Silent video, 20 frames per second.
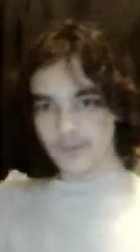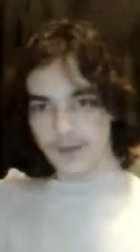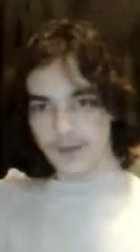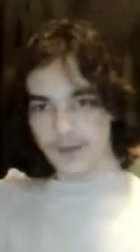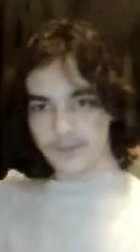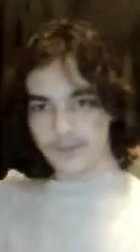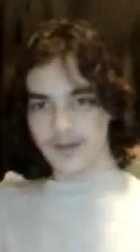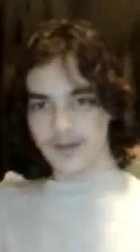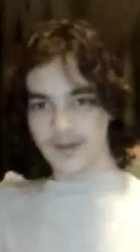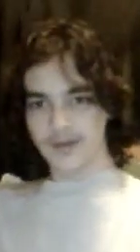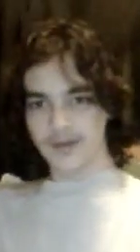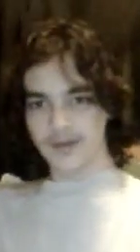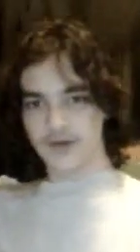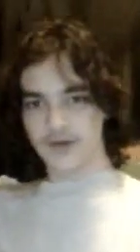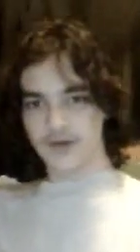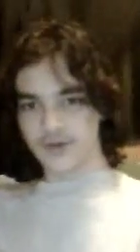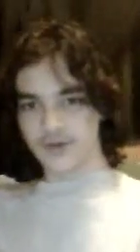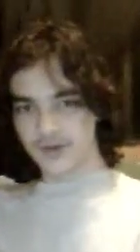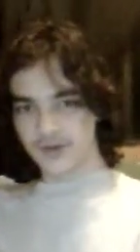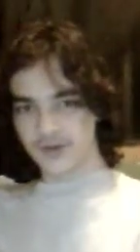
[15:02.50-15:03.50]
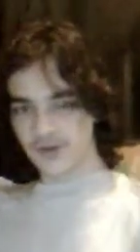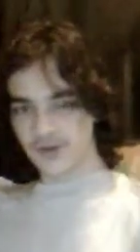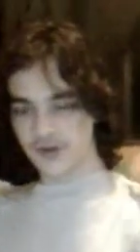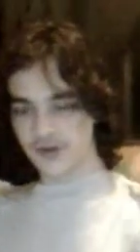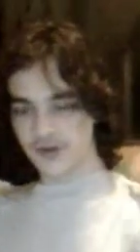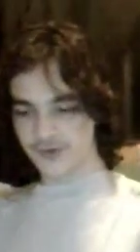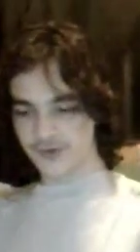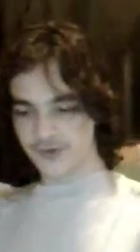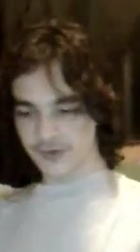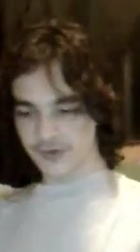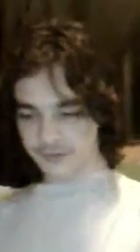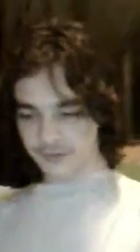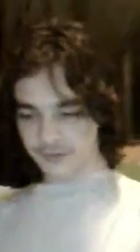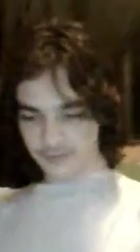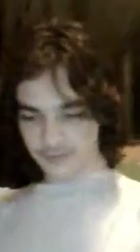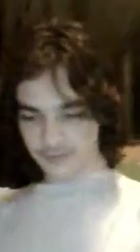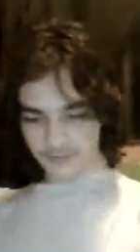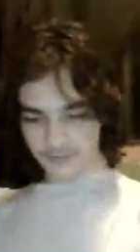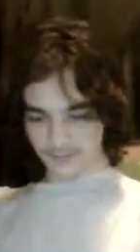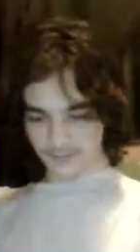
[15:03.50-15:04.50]
my thoughts on the roster.
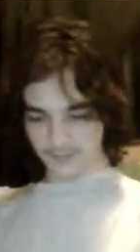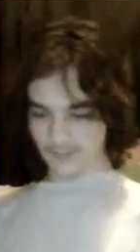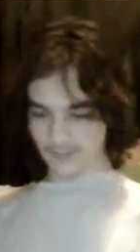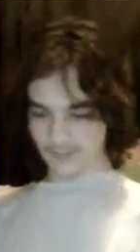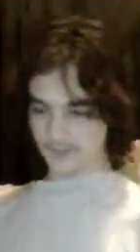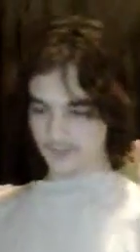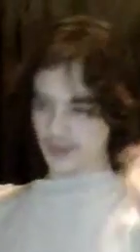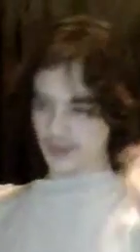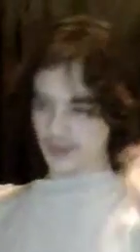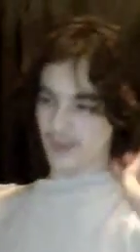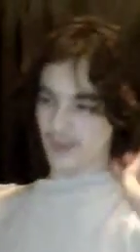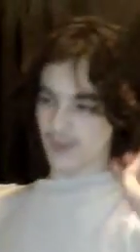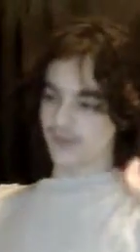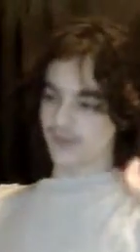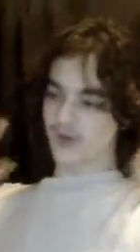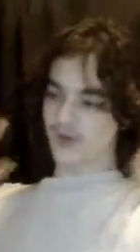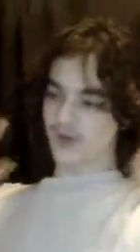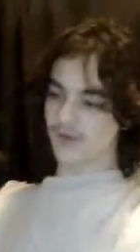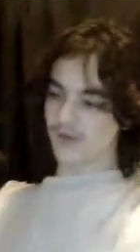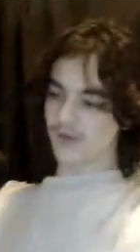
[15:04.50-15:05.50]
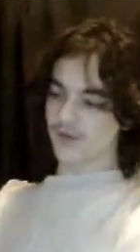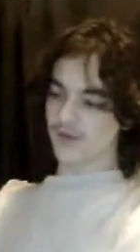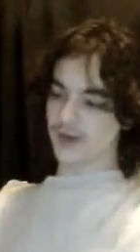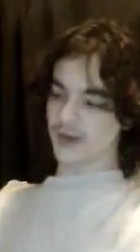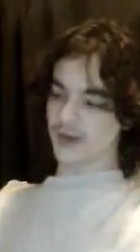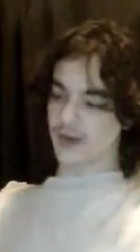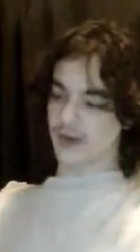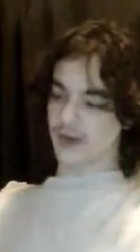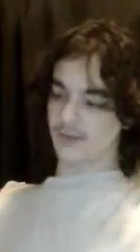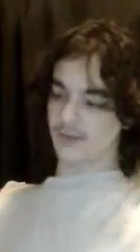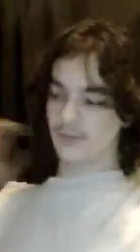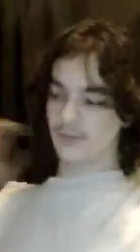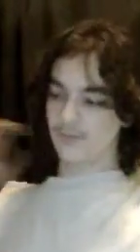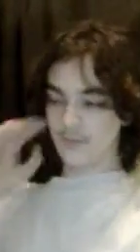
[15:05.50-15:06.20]
I'm excited for the game.